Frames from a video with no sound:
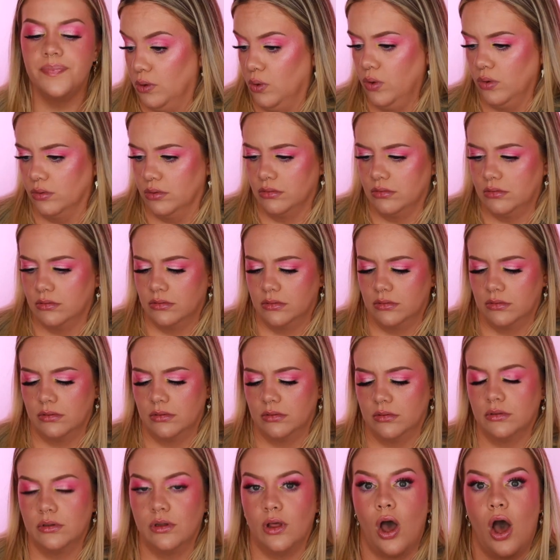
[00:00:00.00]
Woo,
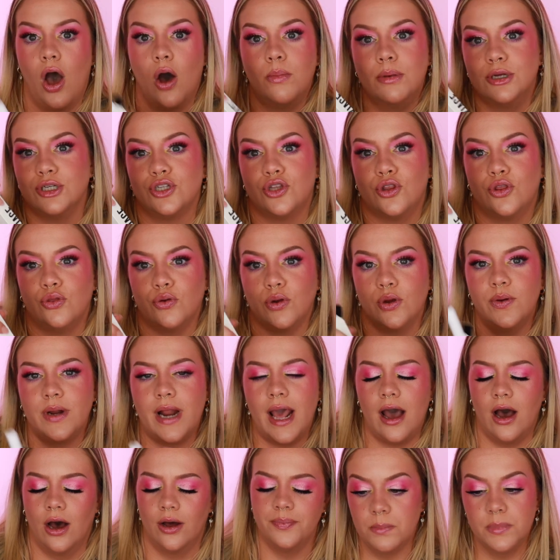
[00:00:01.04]
I almost threw it out.